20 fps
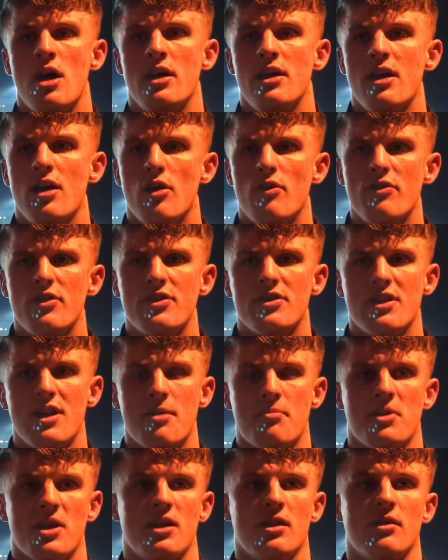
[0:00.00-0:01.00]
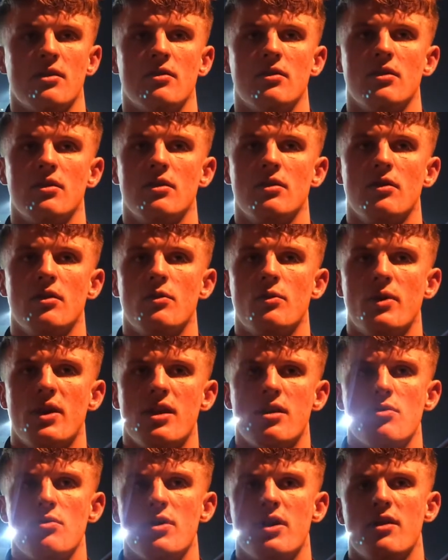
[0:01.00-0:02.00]
Yeah, obviously. I mean, We
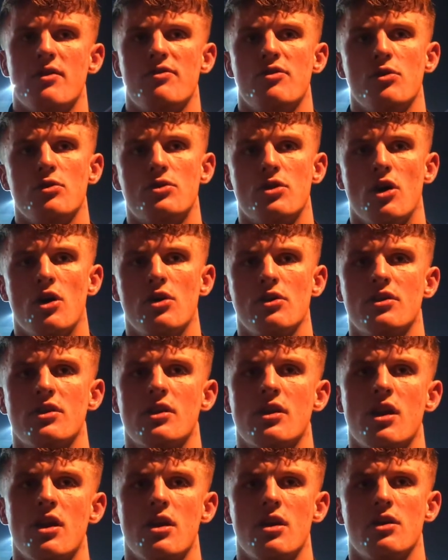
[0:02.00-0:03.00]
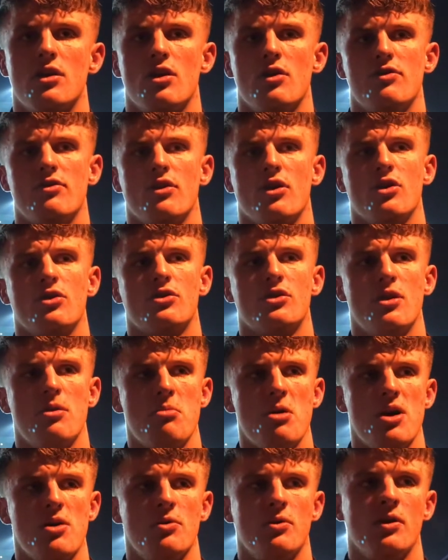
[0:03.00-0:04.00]
had a few talks in North Yorkshire
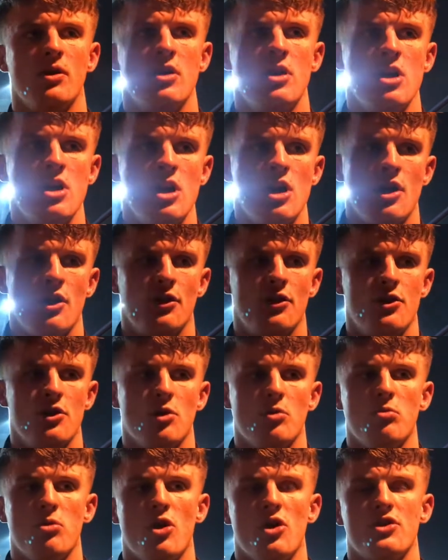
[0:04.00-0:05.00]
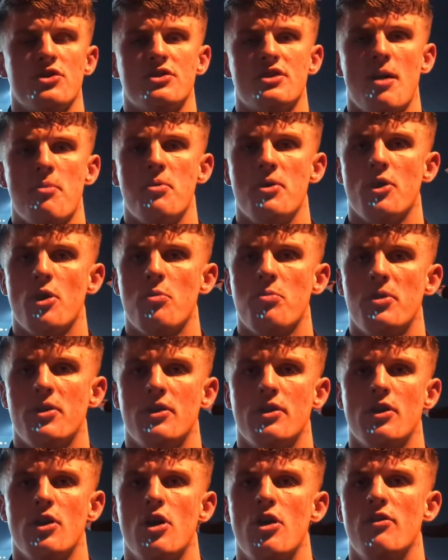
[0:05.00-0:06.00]
about the young boys stepping up,
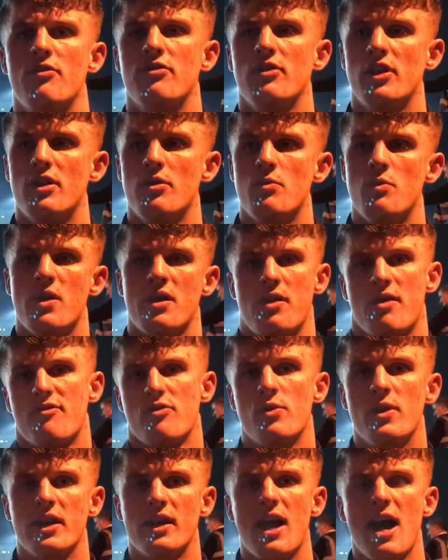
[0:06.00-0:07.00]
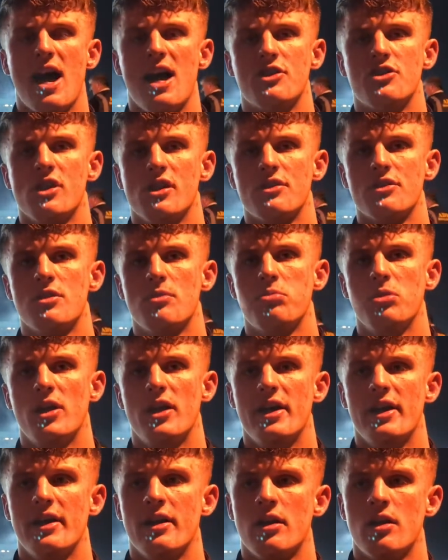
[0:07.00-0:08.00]
and hopefully whenever we get our chance to
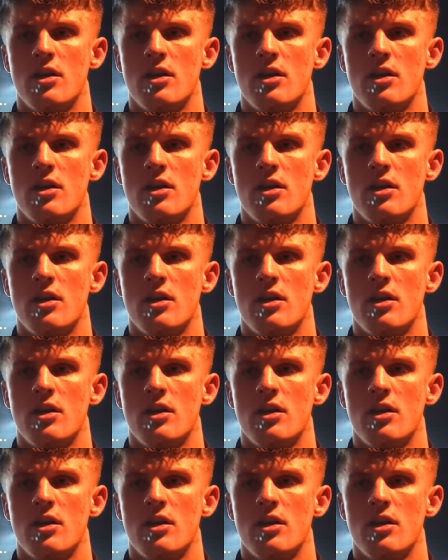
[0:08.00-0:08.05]
play,